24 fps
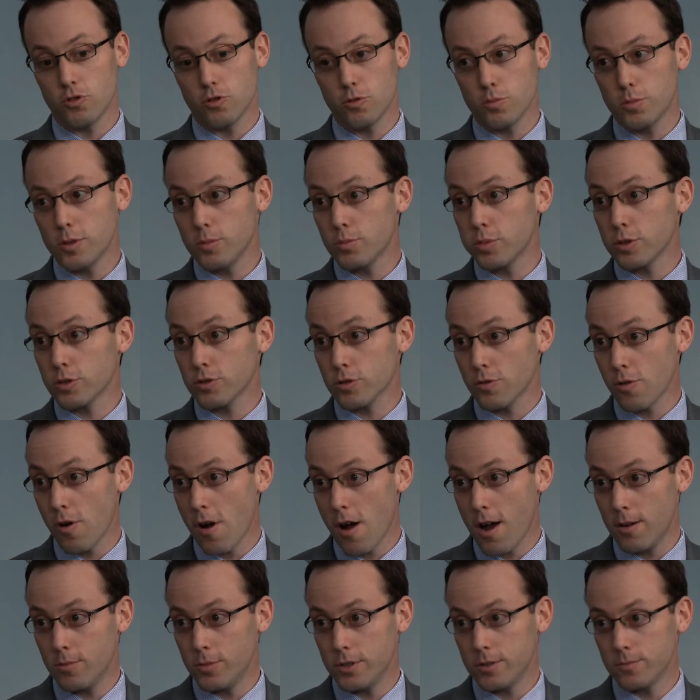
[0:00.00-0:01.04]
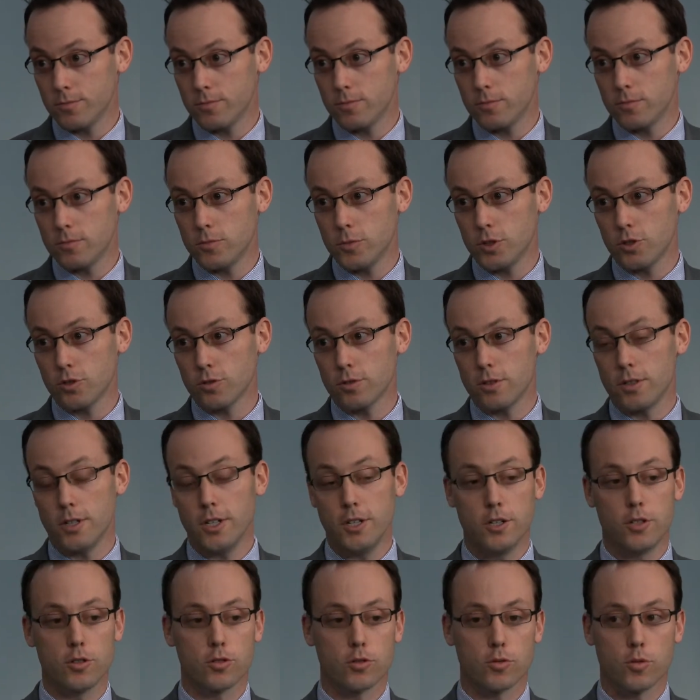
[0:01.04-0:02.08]
should be prescribed and we shouldn't
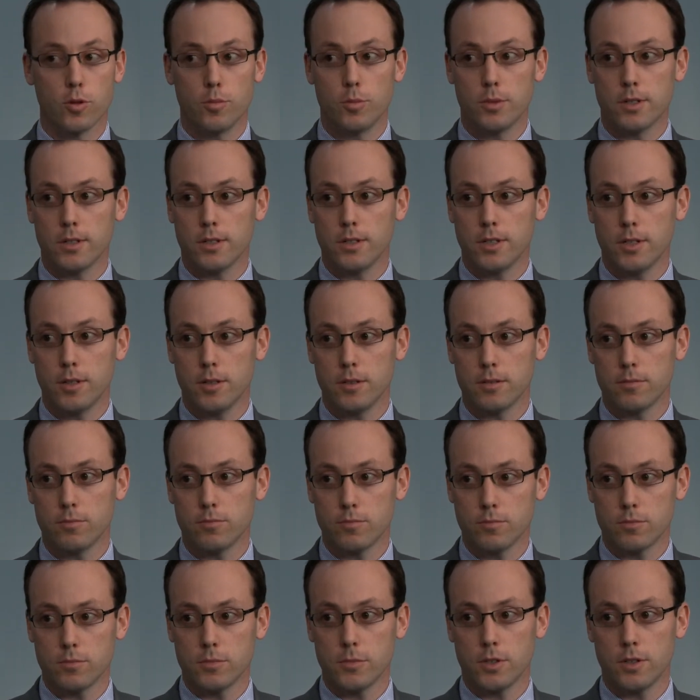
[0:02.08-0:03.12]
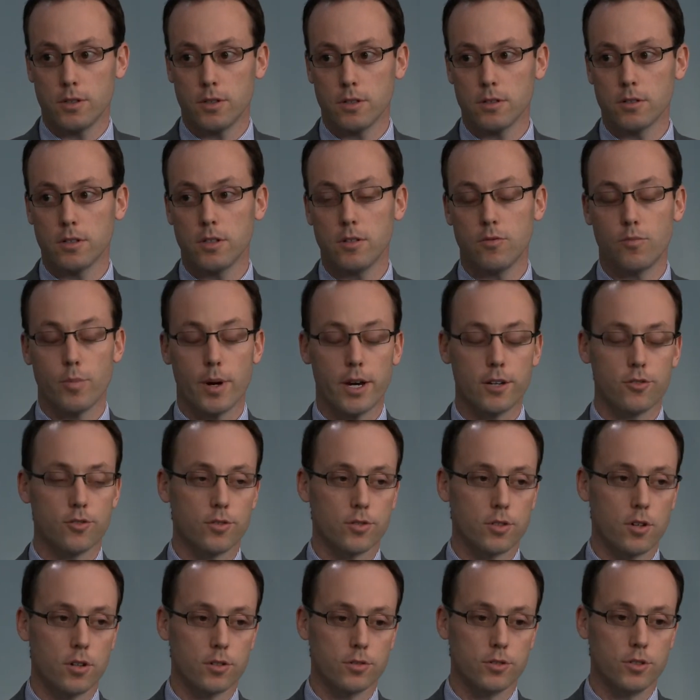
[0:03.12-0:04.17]
indiscriminately, right, you know, give
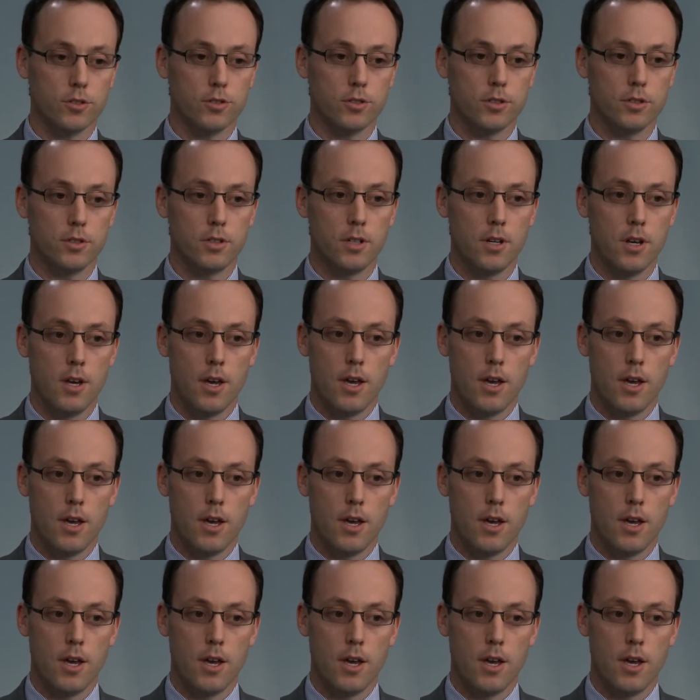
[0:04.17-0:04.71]
patients oxygen.